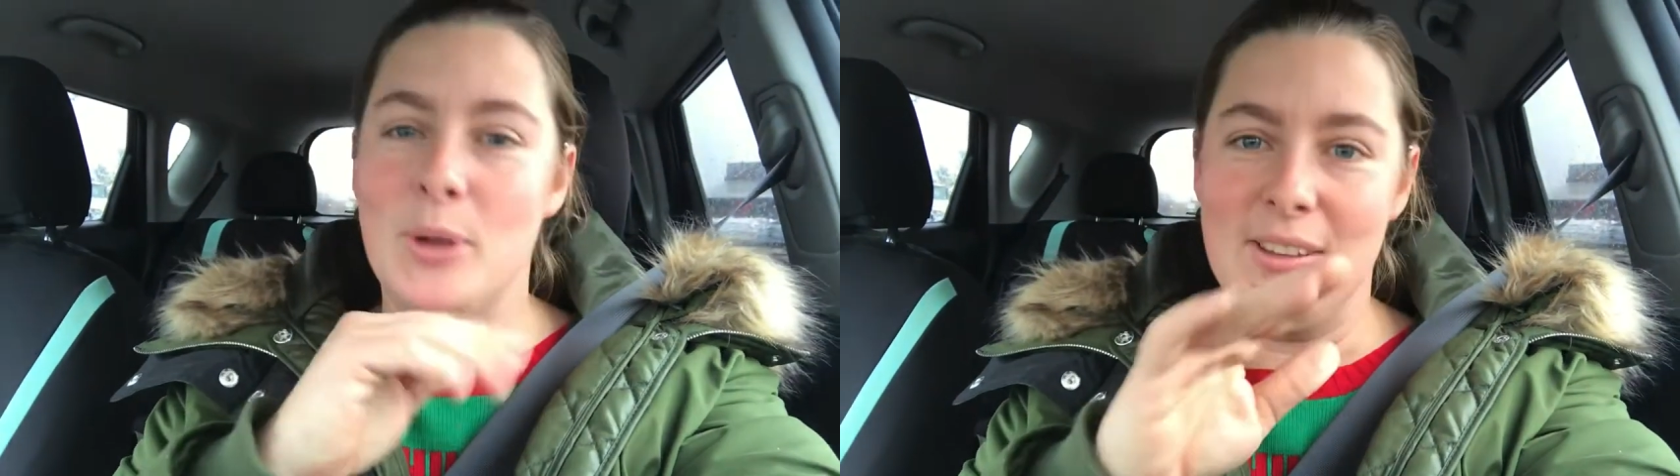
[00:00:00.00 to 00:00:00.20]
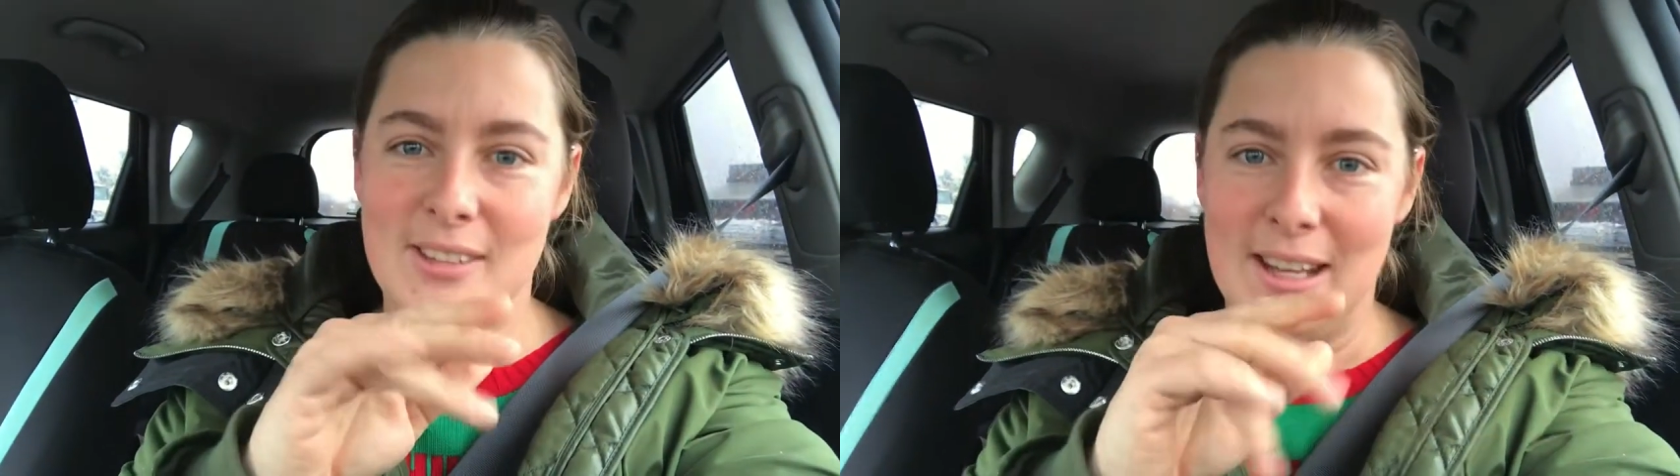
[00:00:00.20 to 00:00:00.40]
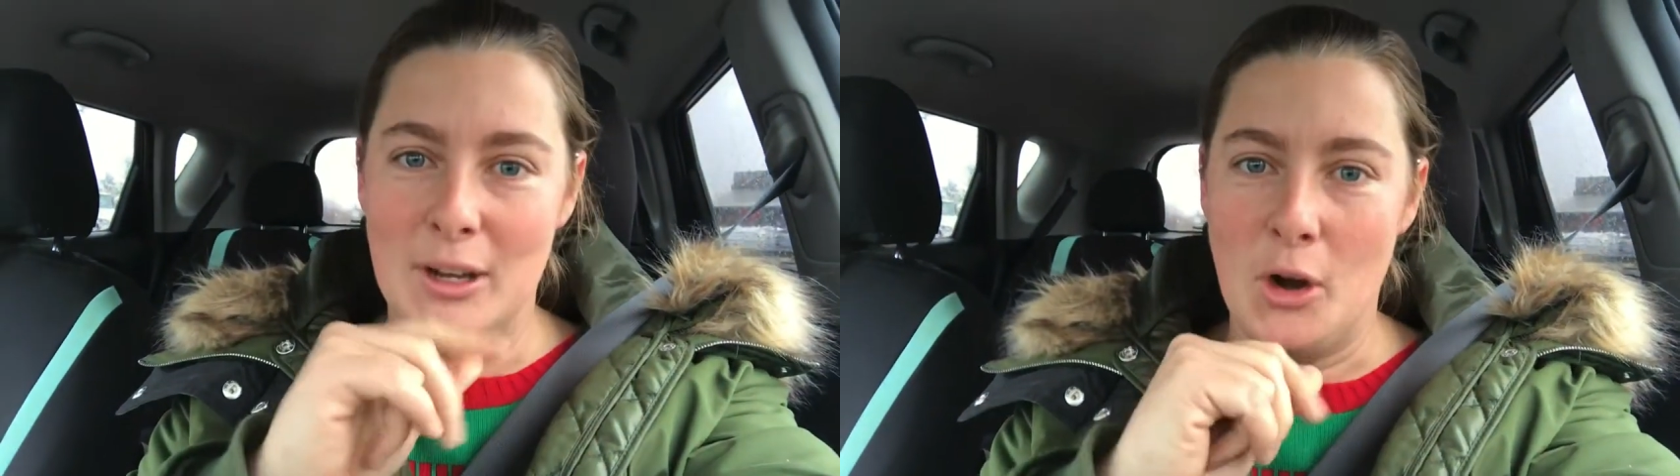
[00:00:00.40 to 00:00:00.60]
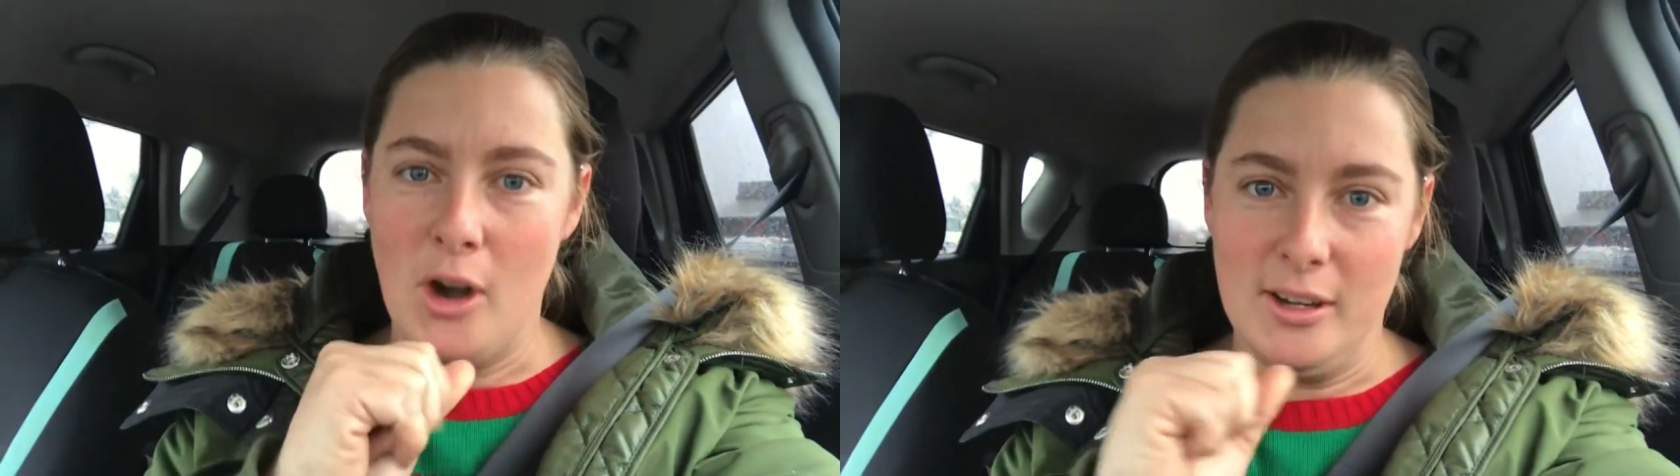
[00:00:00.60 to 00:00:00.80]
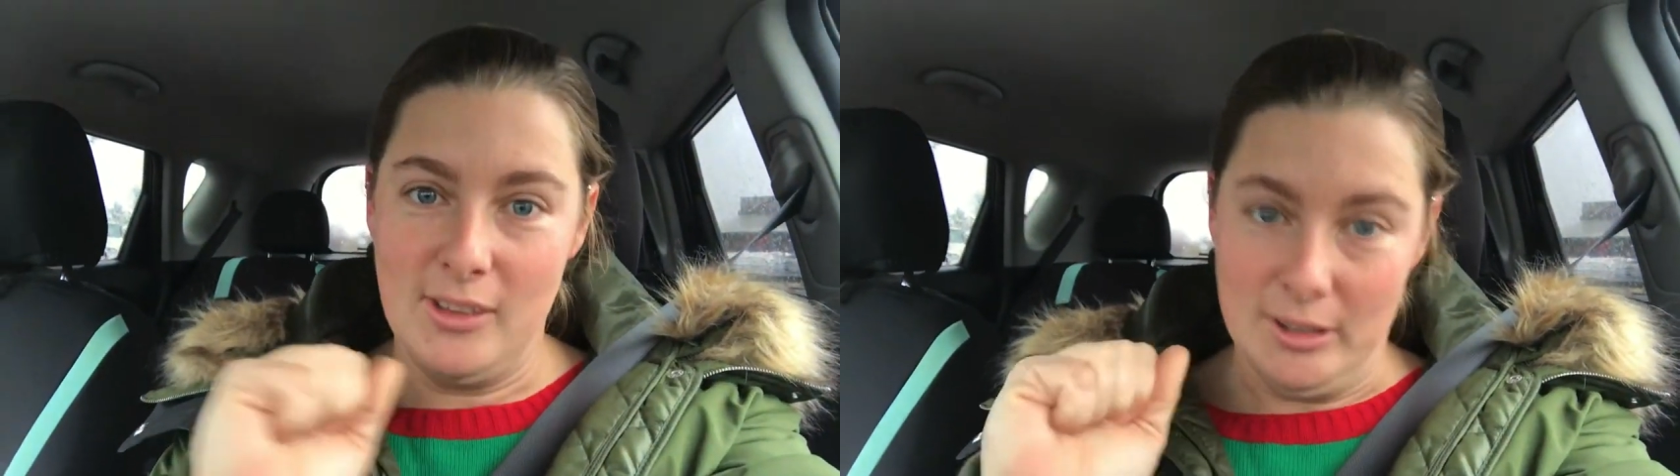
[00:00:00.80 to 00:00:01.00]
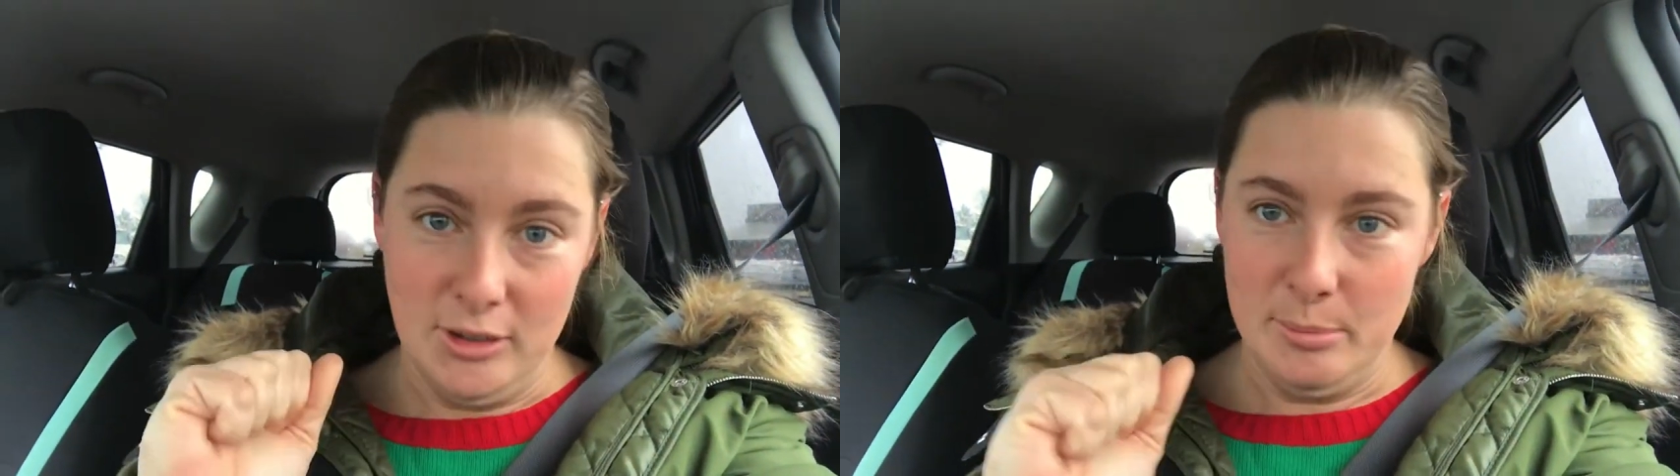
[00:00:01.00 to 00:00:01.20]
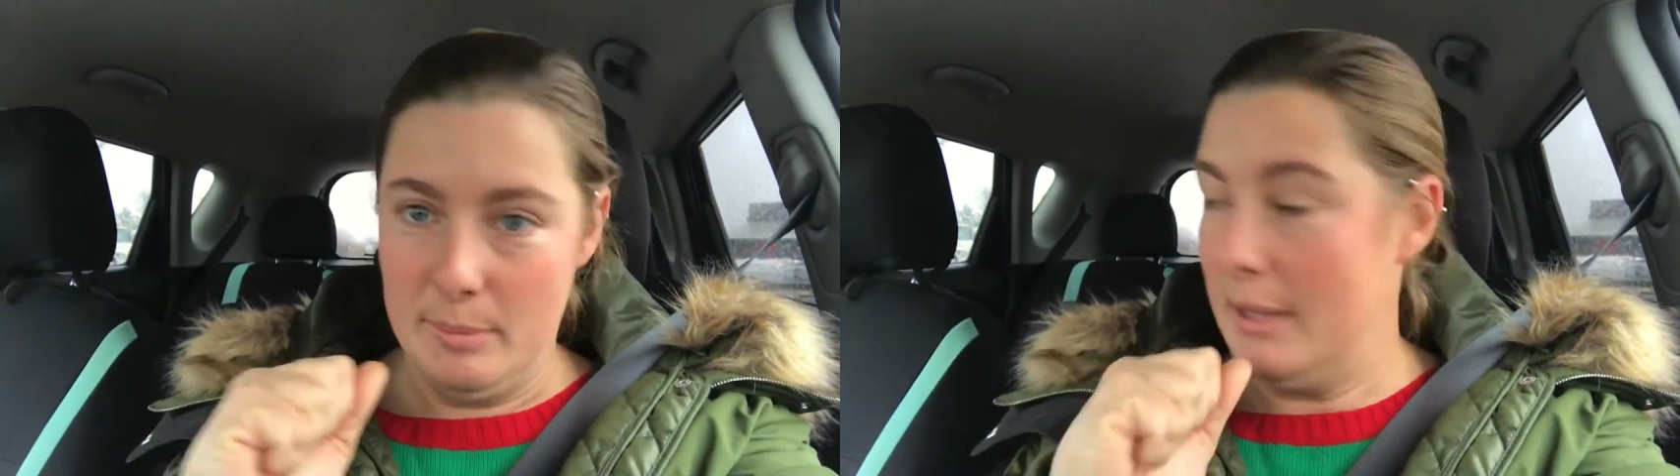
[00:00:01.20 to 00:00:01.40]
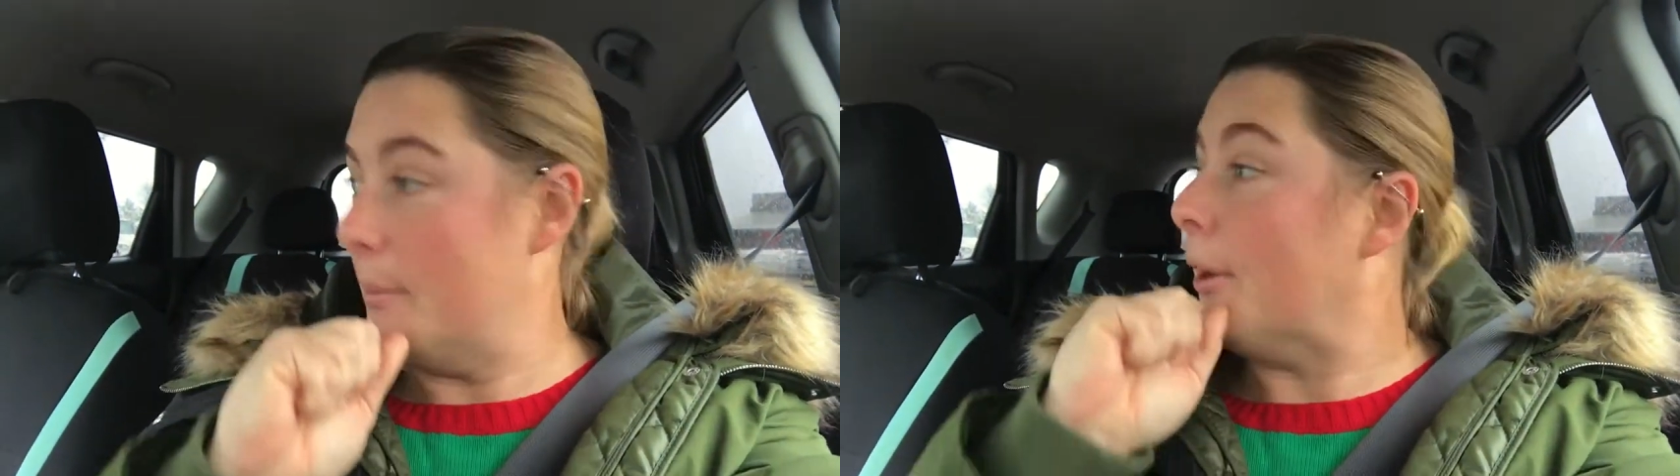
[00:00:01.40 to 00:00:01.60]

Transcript: oh, he's getting cards. That's just me being